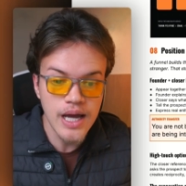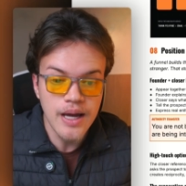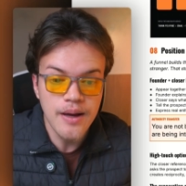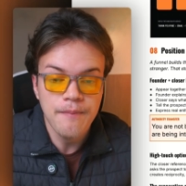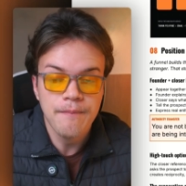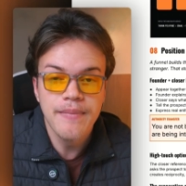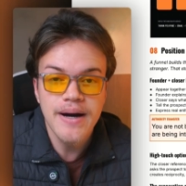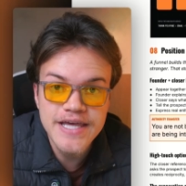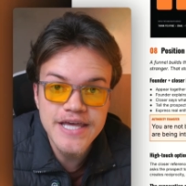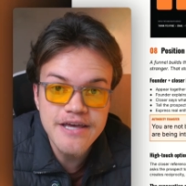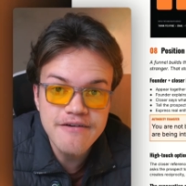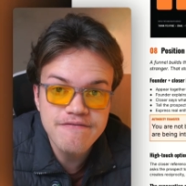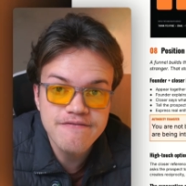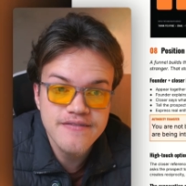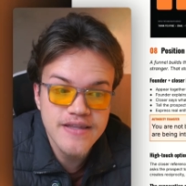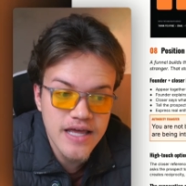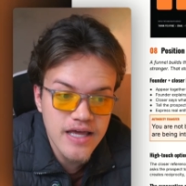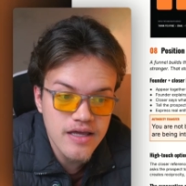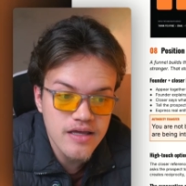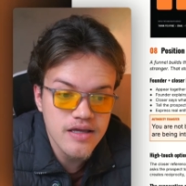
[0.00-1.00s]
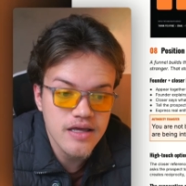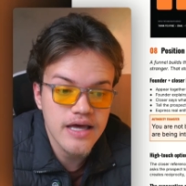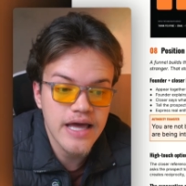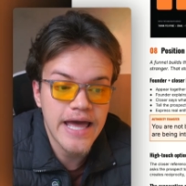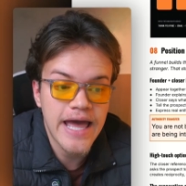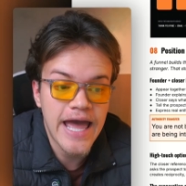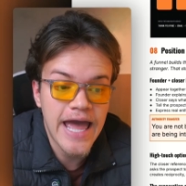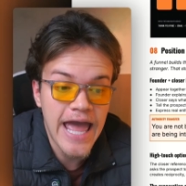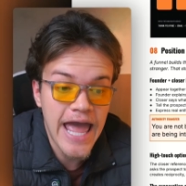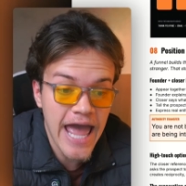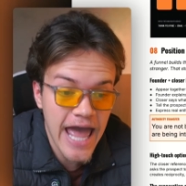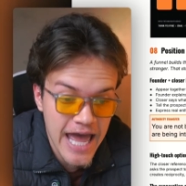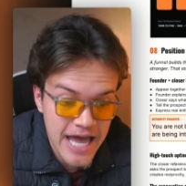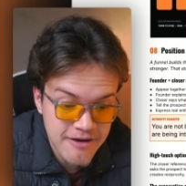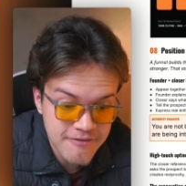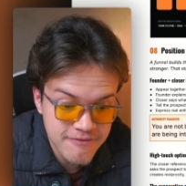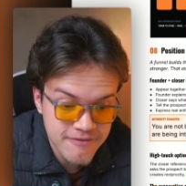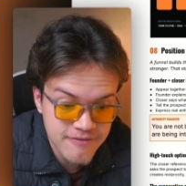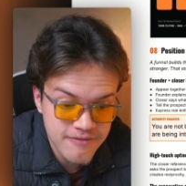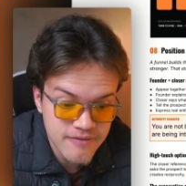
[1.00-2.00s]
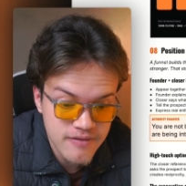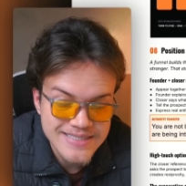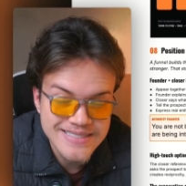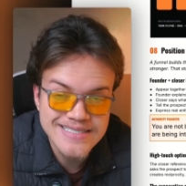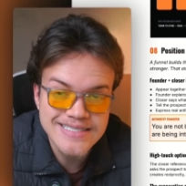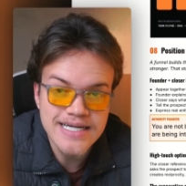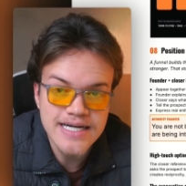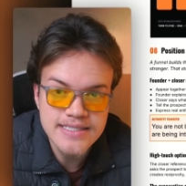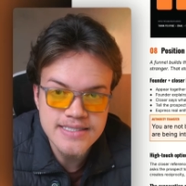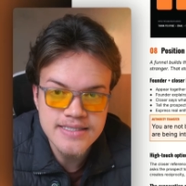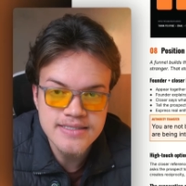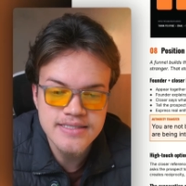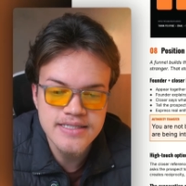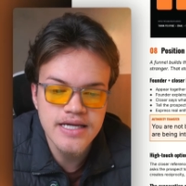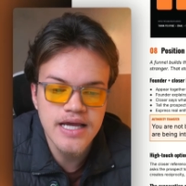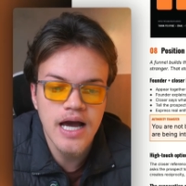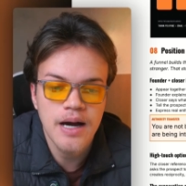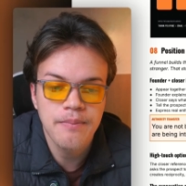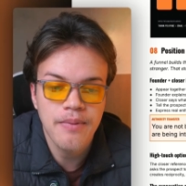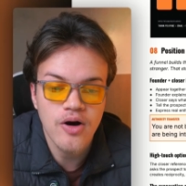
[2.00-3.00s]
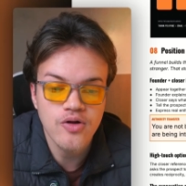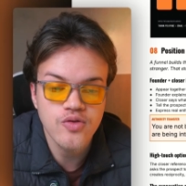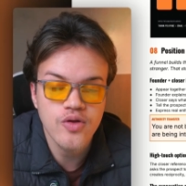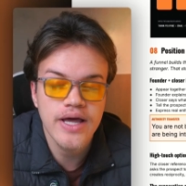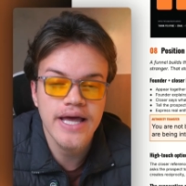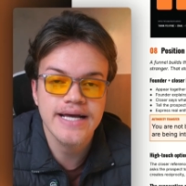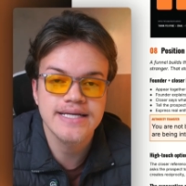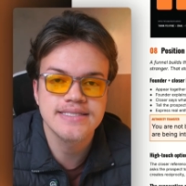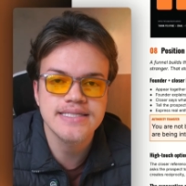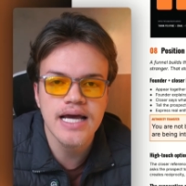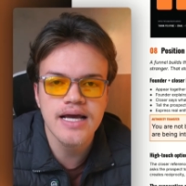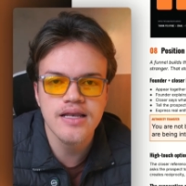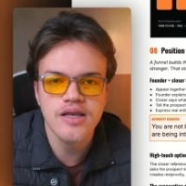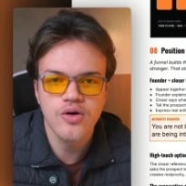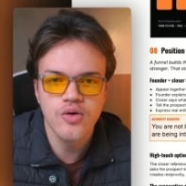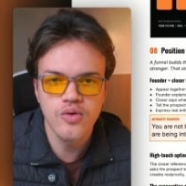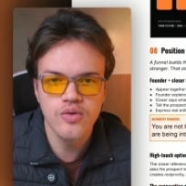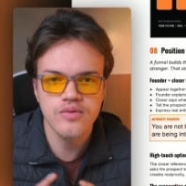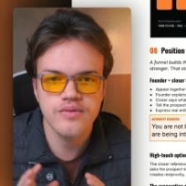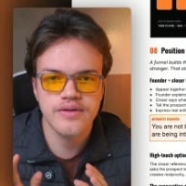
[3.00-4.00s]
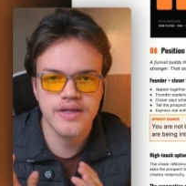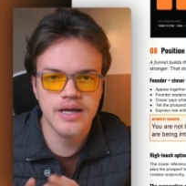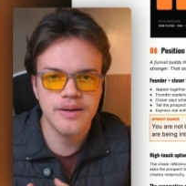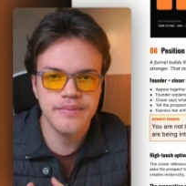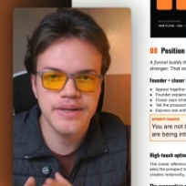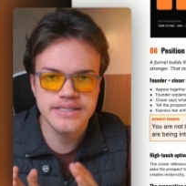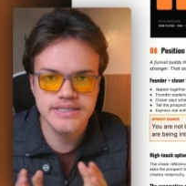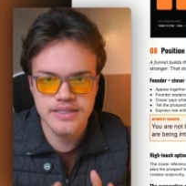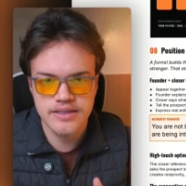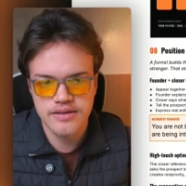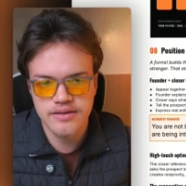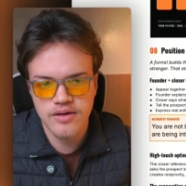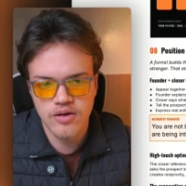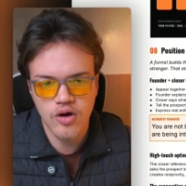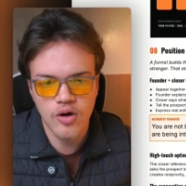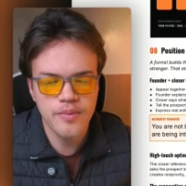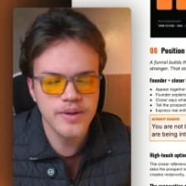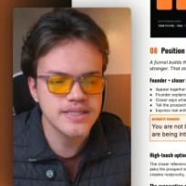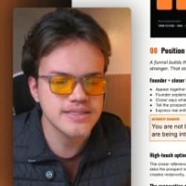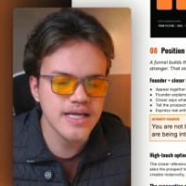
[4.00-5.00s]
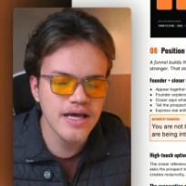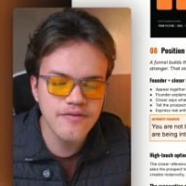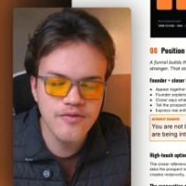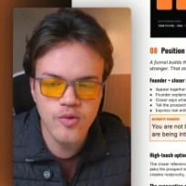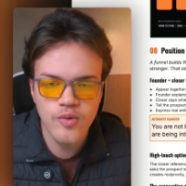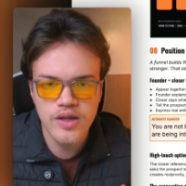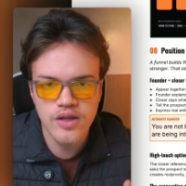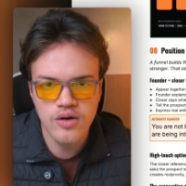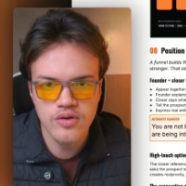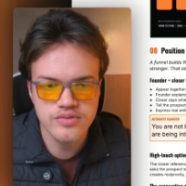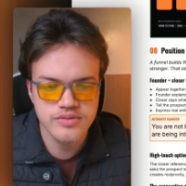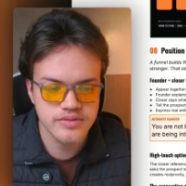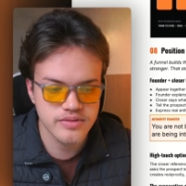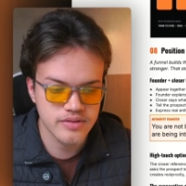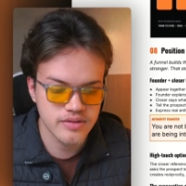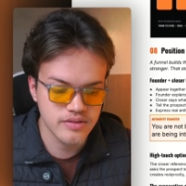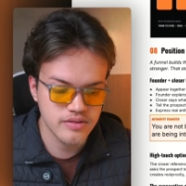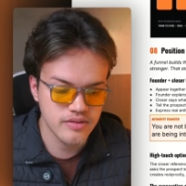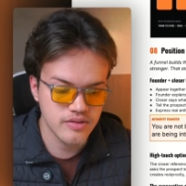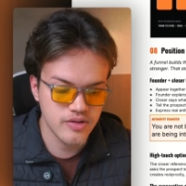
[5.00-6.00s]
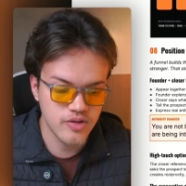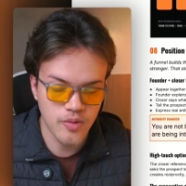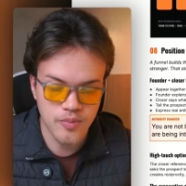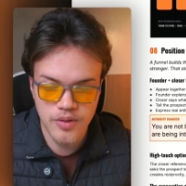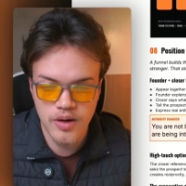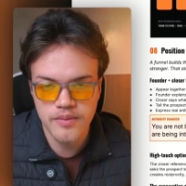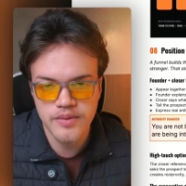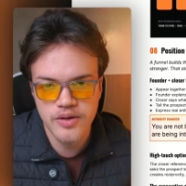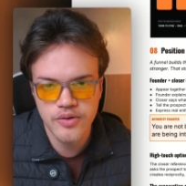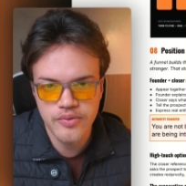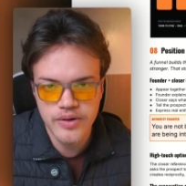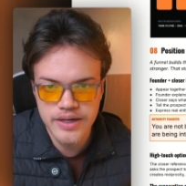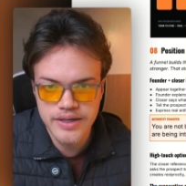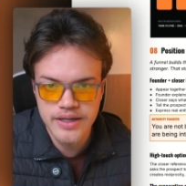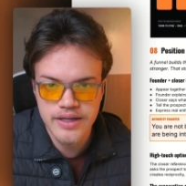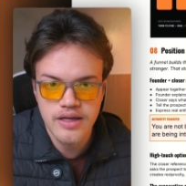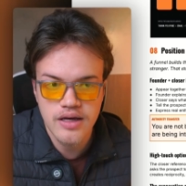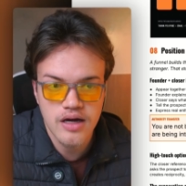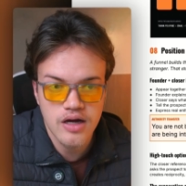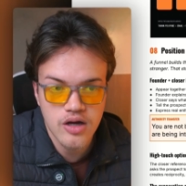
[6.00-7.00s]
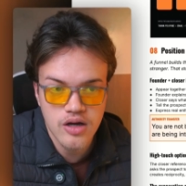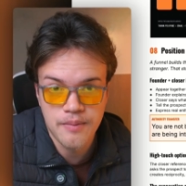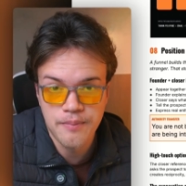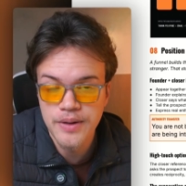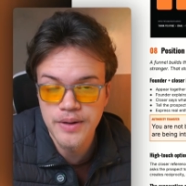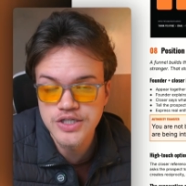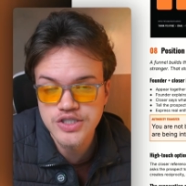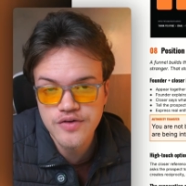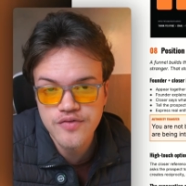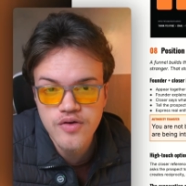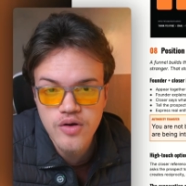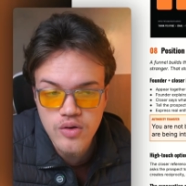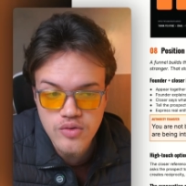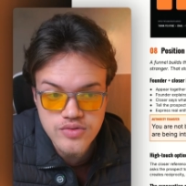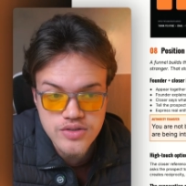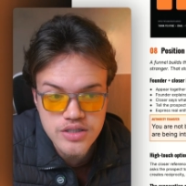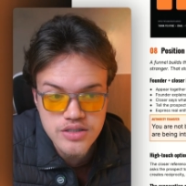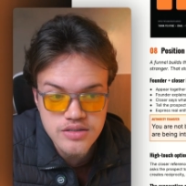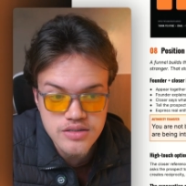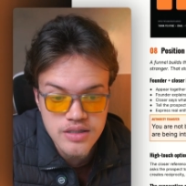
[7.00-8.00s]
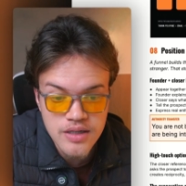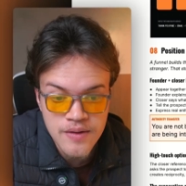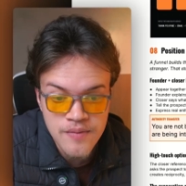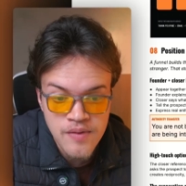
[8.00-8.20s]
But if they have certainty about exactly who they are meeting in the call, because everyone knows you're probably running a bunch of closers,